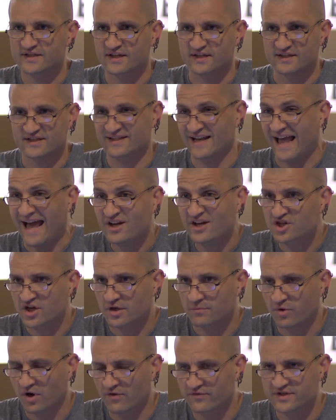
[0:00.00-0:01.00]

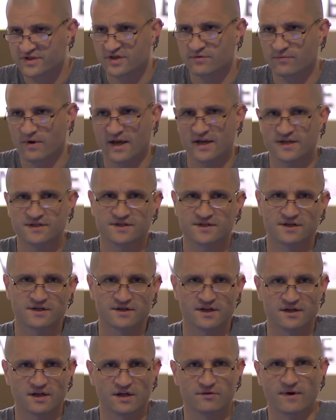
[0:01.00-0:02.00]
slashing poverty rates and
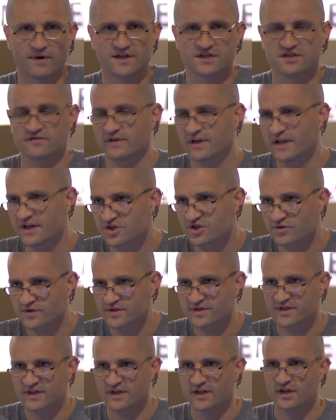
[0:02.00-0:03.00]
rates of
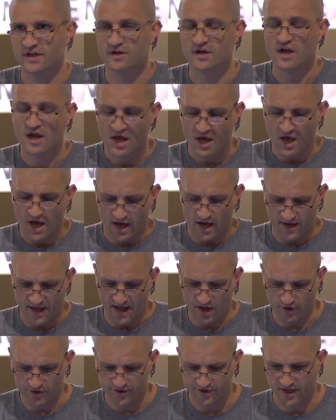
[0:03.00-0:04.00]
illiteracy and
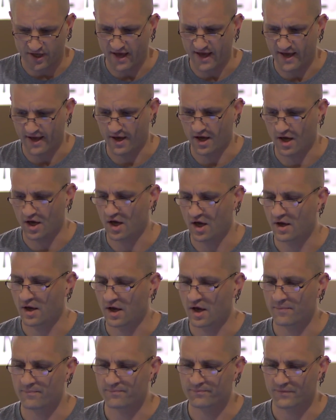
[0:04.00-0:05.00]

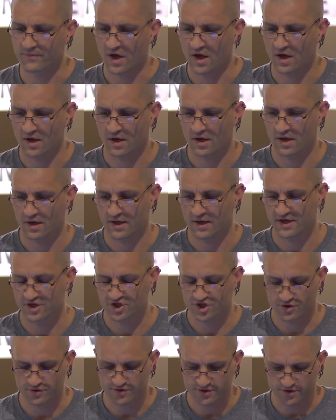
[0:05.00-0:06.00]
healthcare
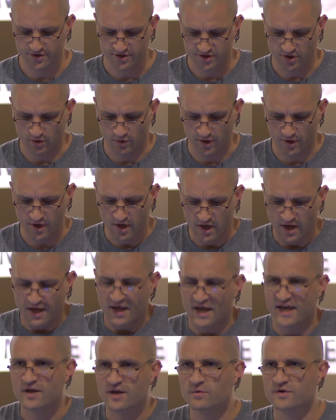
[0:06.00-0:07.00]
issues and so on,
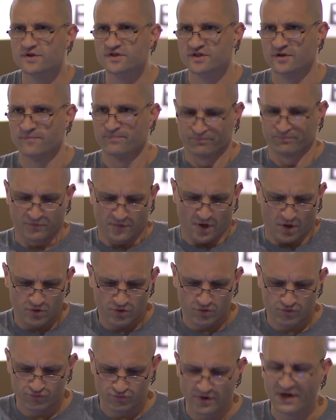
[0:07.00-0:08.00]
he was
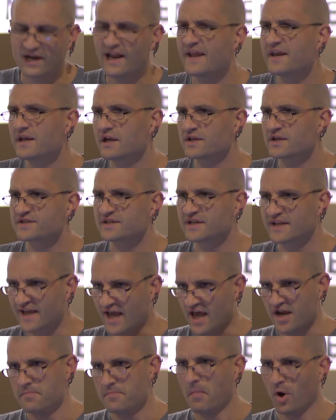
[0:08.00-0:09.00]
relentlessly
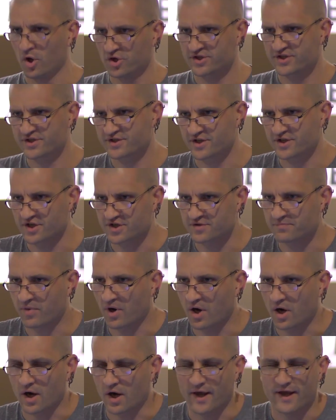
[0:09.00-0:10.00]
enmonstered
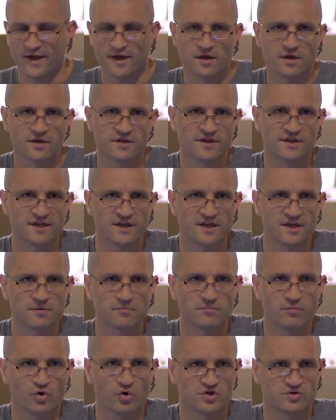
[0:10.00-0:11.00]
by the
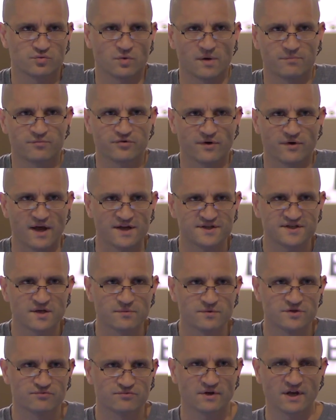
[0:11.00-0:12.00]
bourgeois press. He
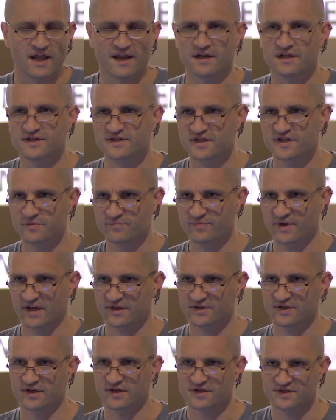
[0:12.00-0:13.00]
was relentlessly
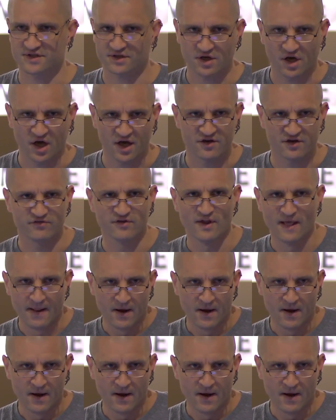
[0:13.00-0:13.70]
depicted as a kind of